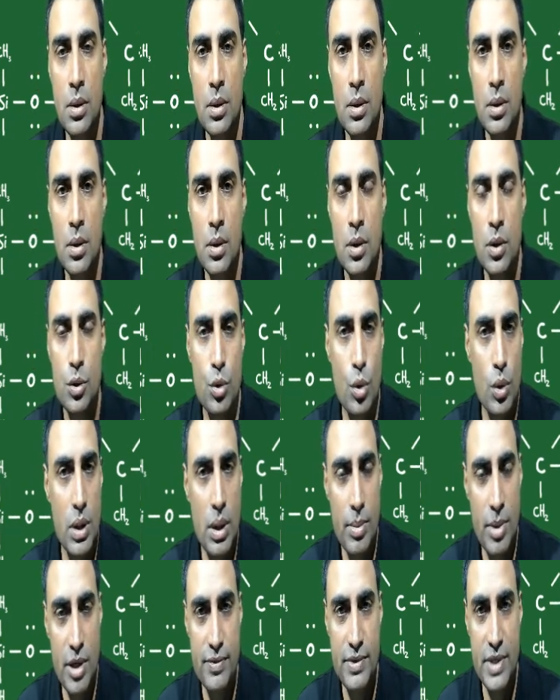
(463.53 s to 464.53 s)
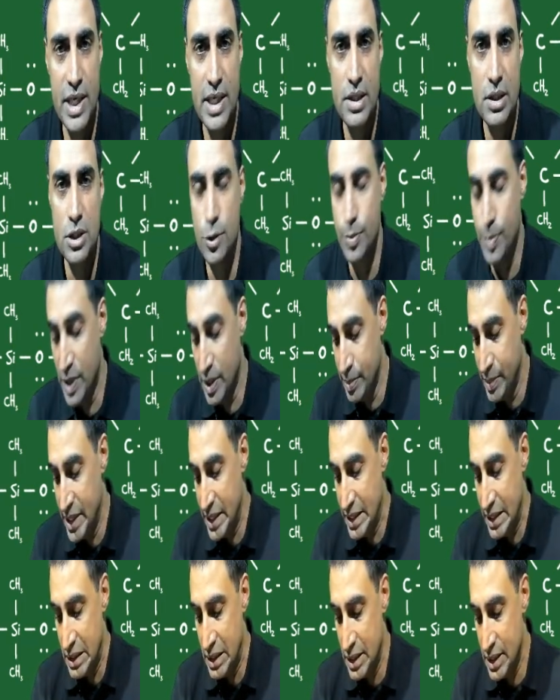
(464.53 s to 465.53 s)
So number of cycles per
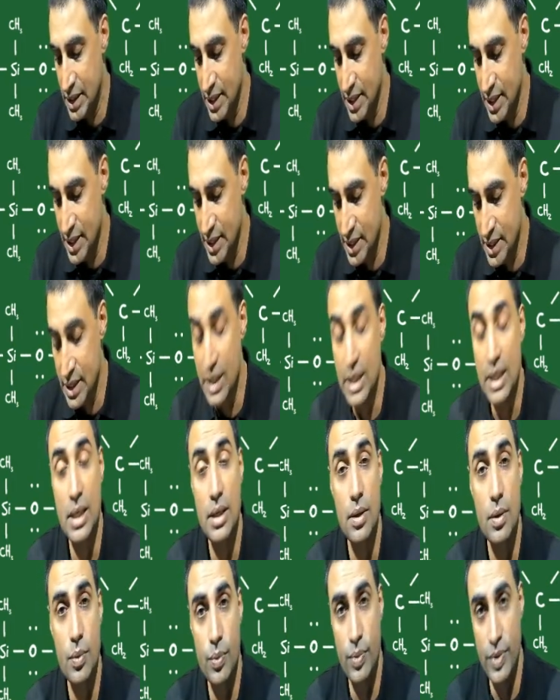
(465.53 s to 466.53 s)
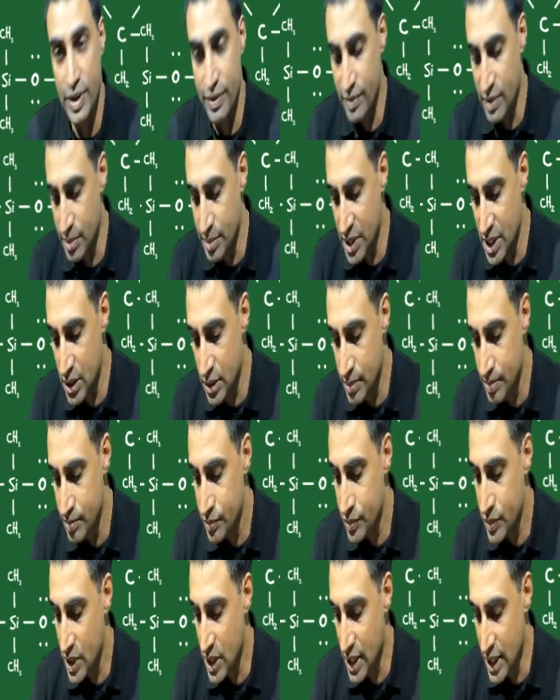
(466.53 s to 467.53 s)
meter is wave number,
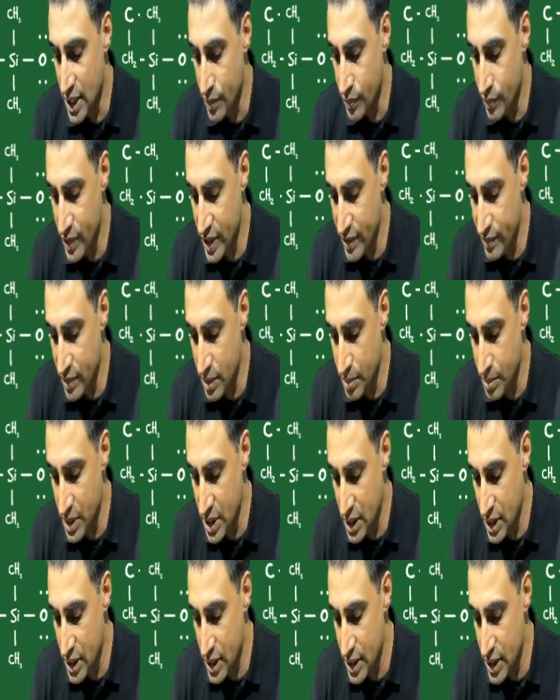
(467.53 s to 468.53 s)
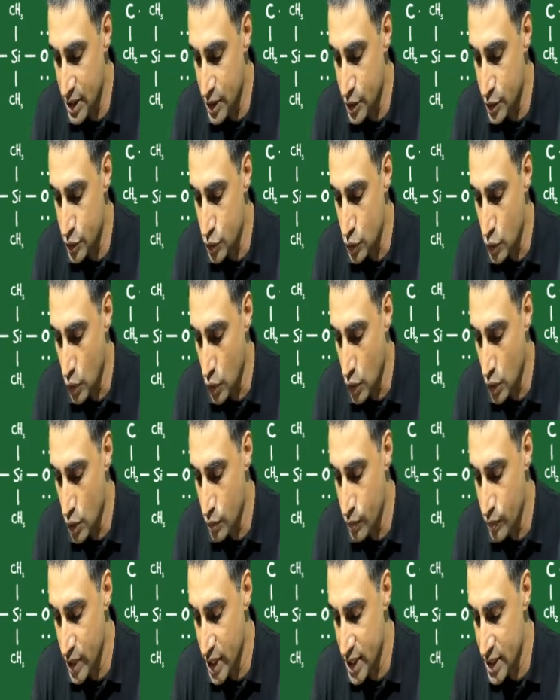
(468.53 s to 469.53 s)
and wave number is
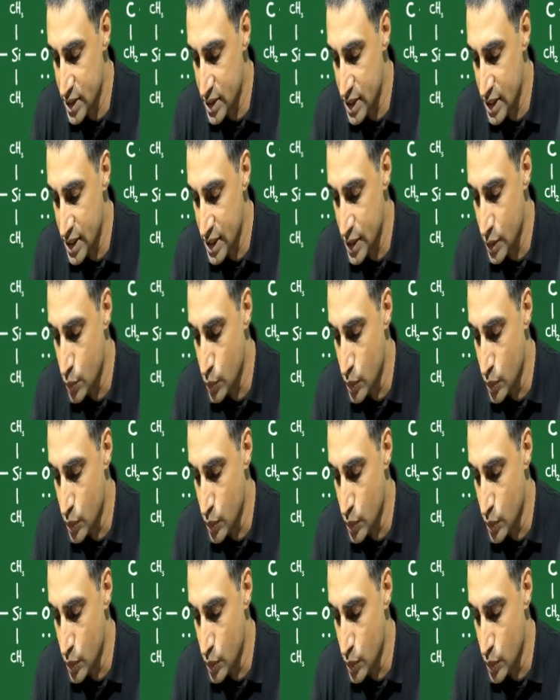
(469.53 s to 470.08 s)
always equal